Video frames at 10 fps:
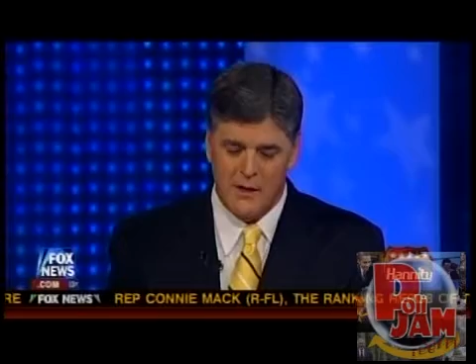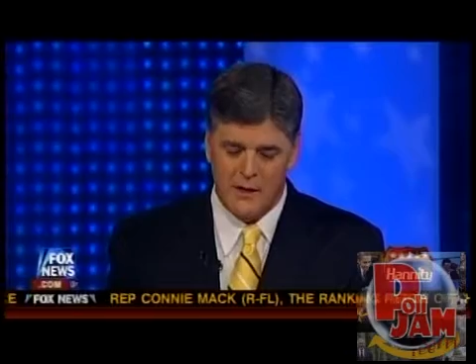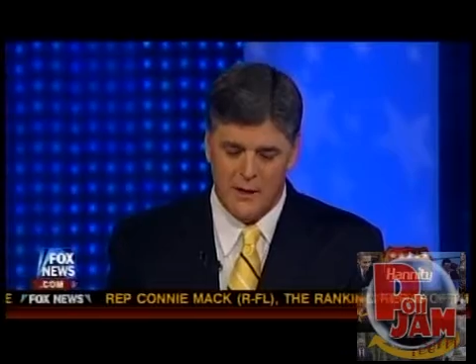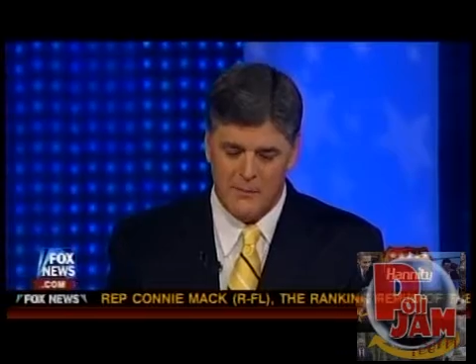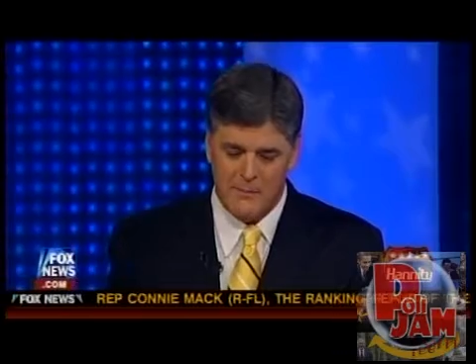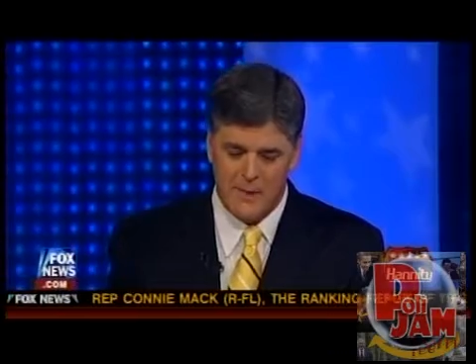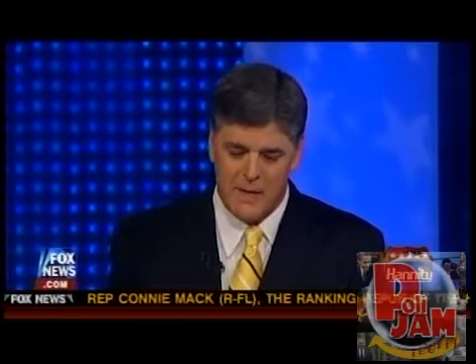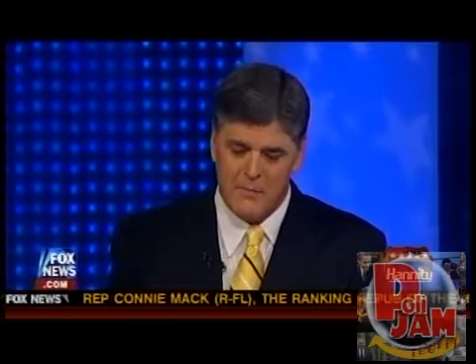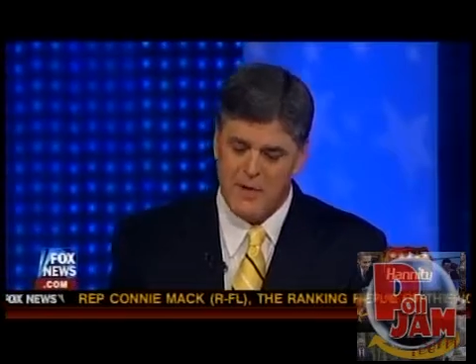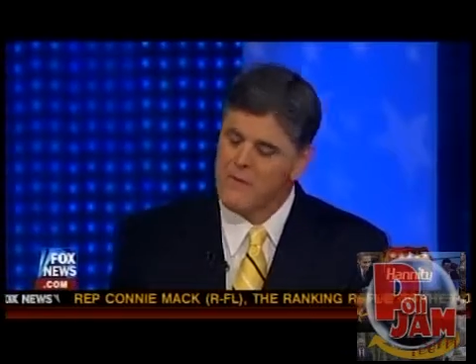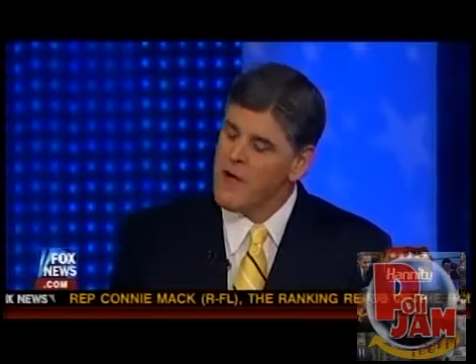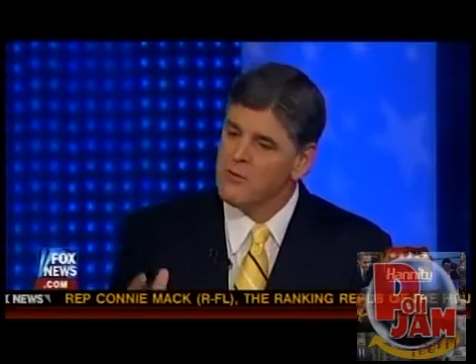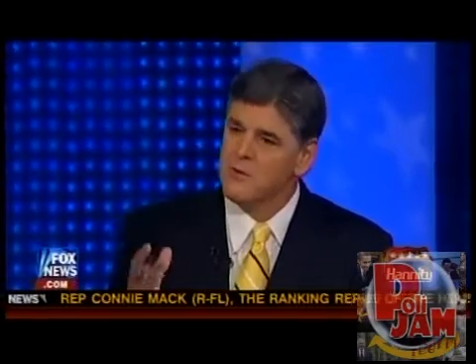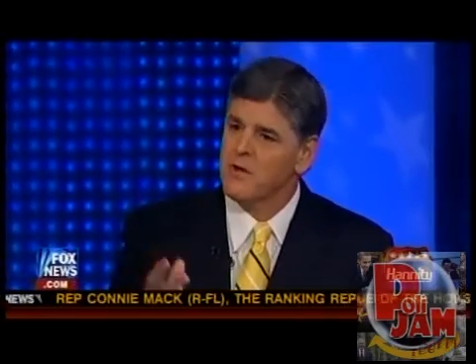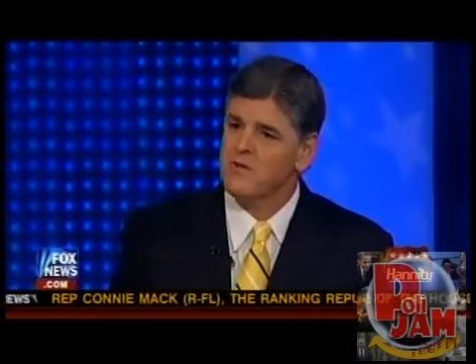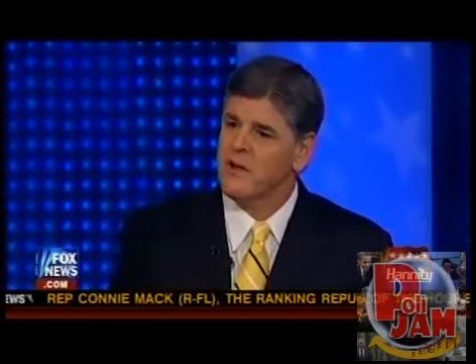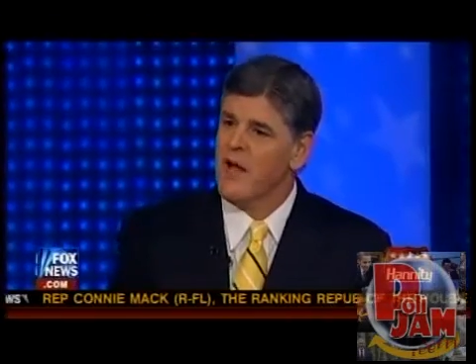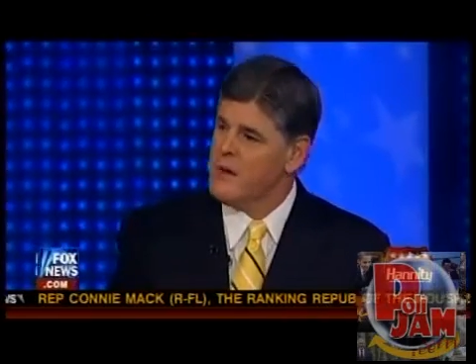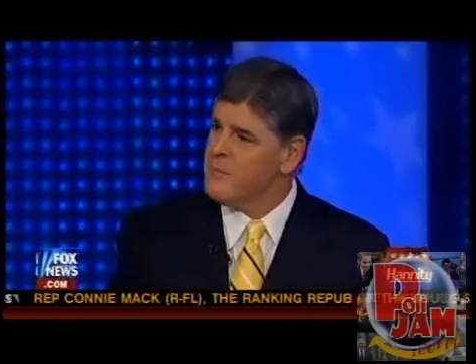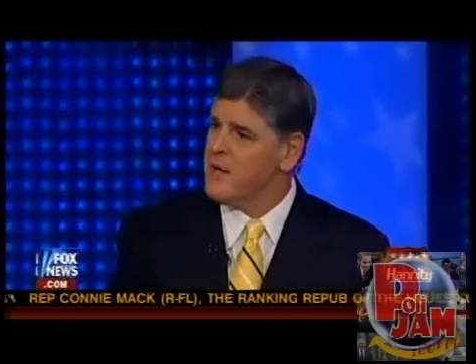But if I was president, I
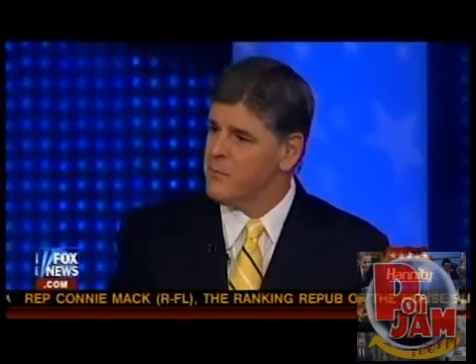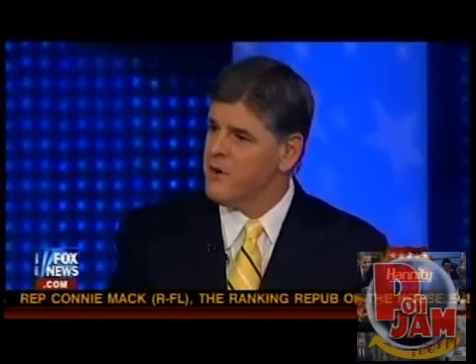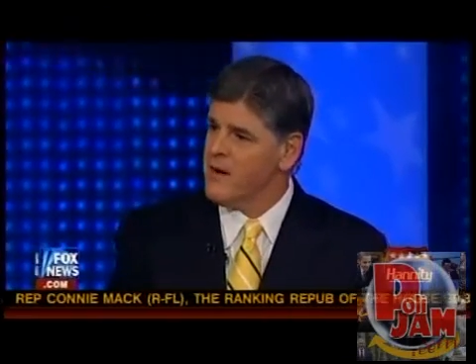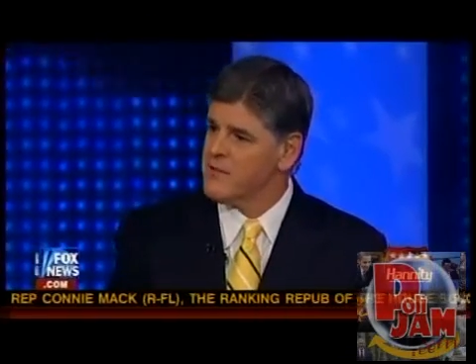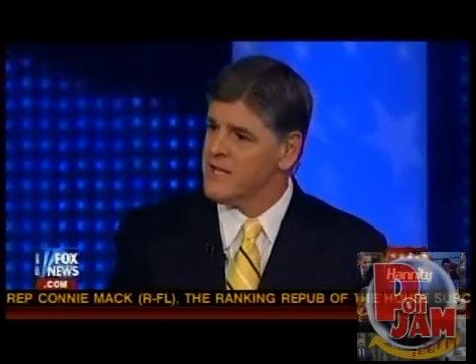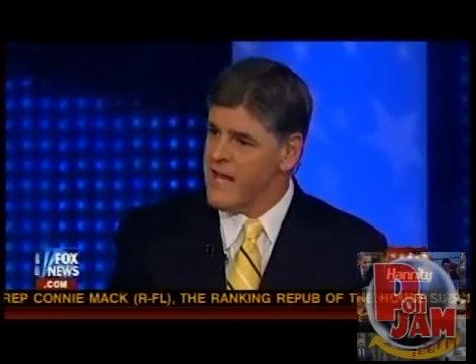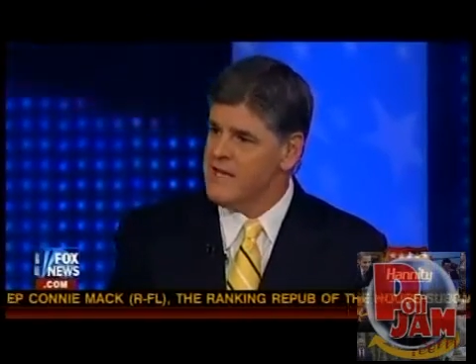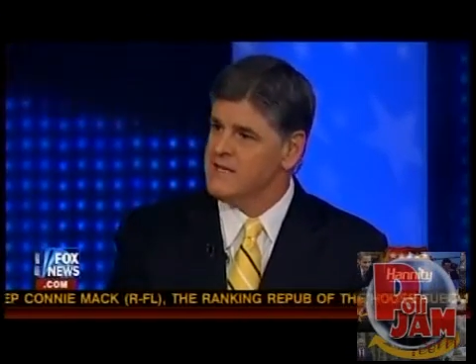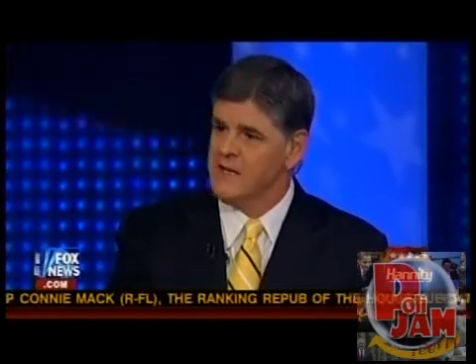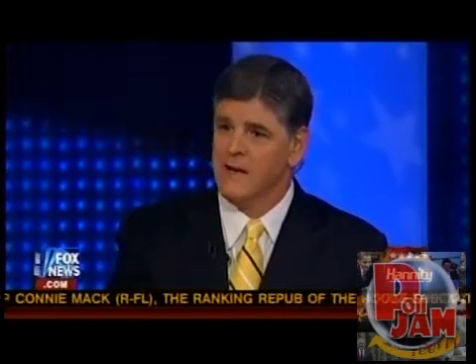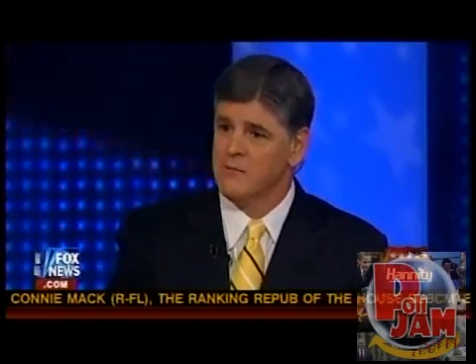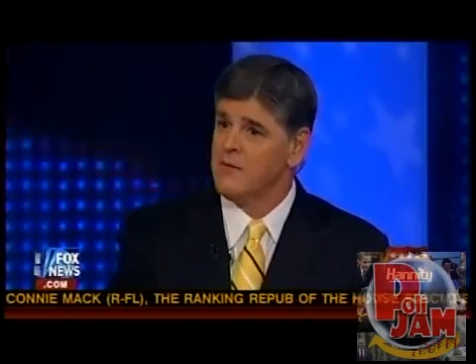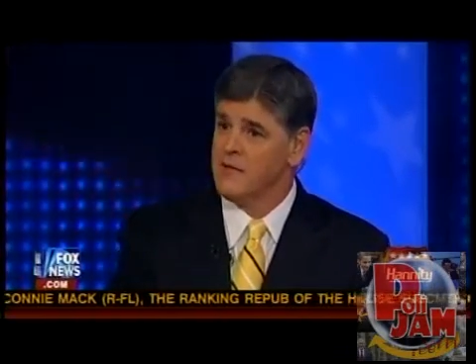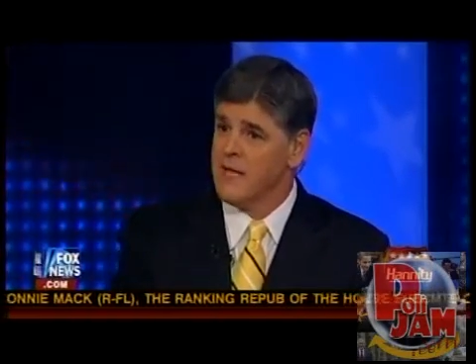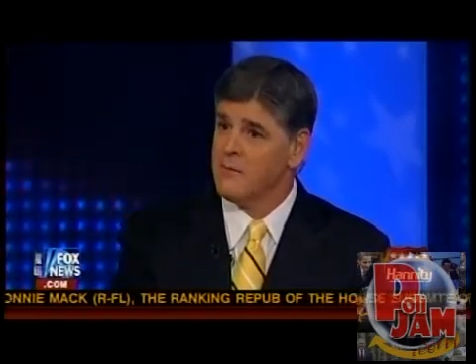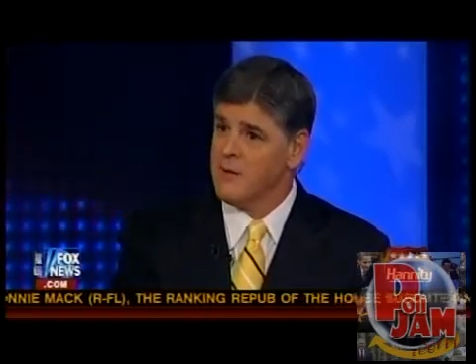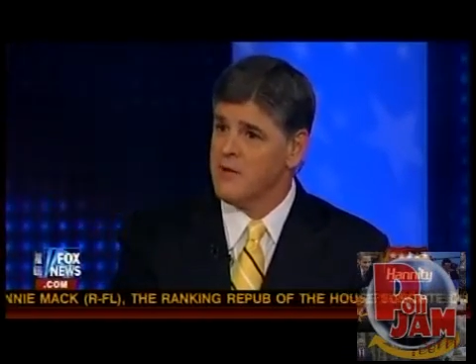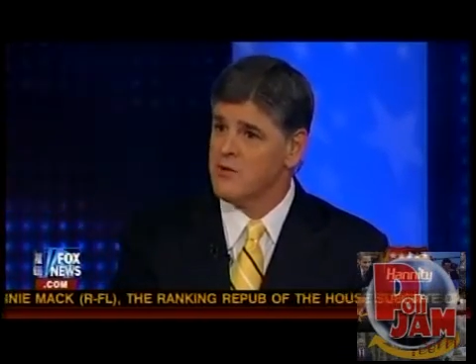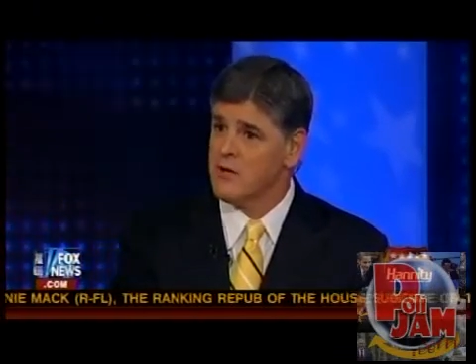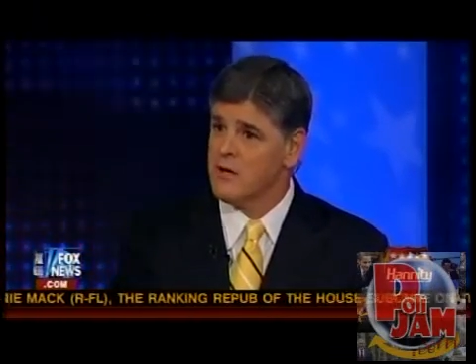had made a promise 8 times on the campaign
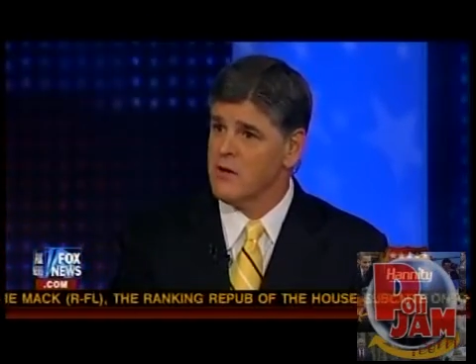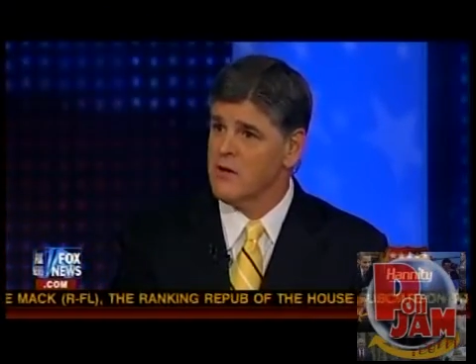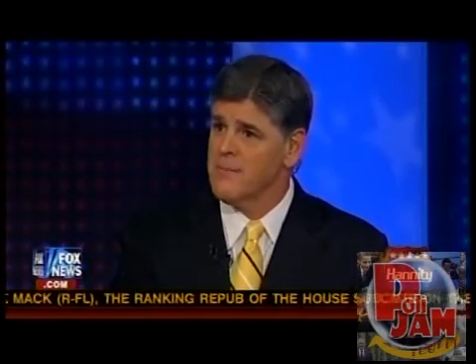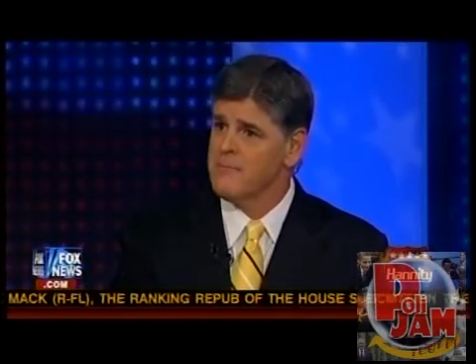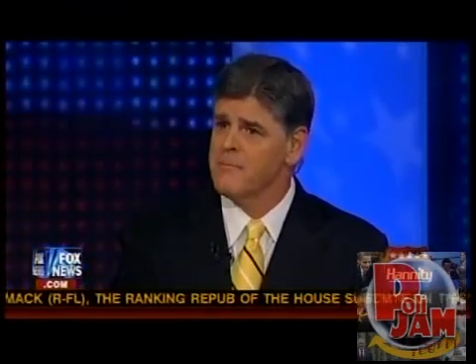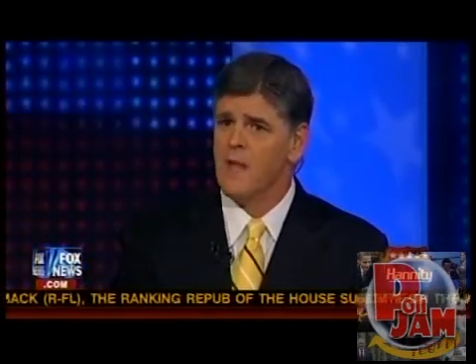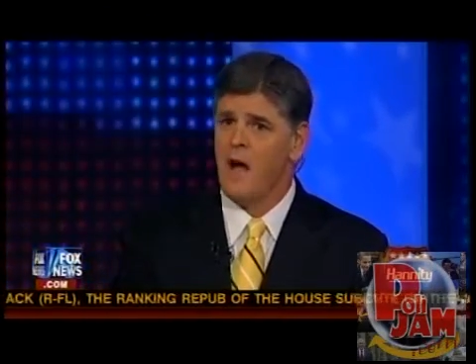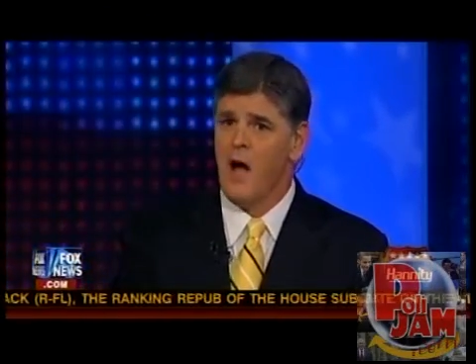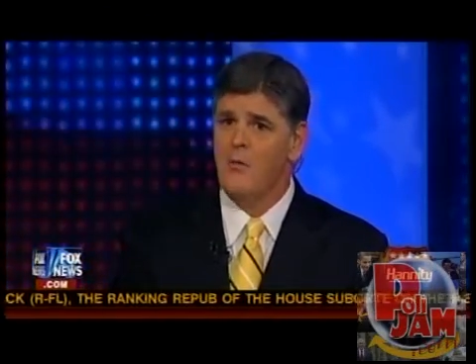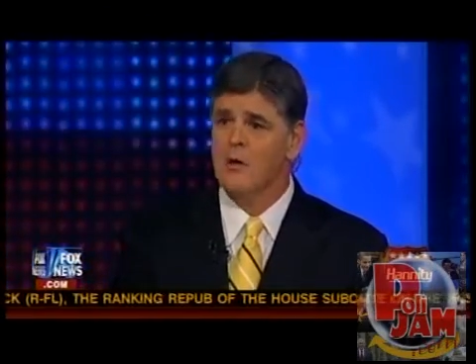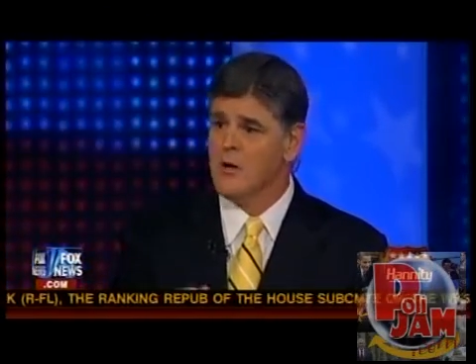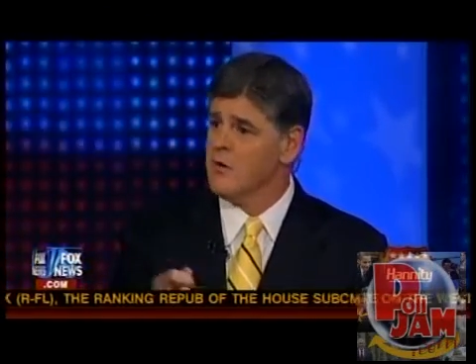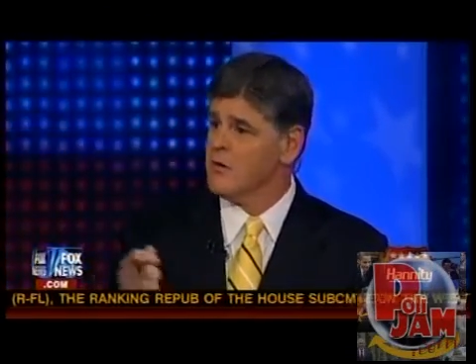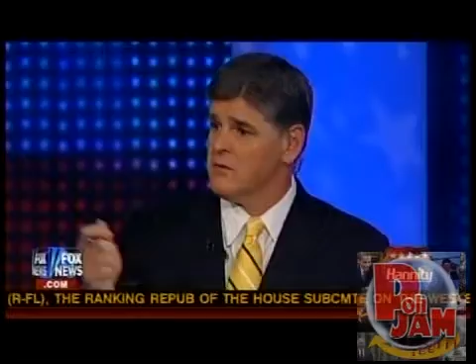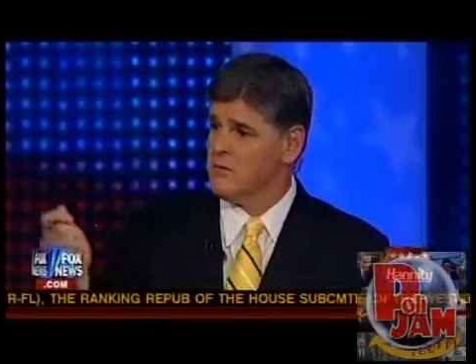trail I would go to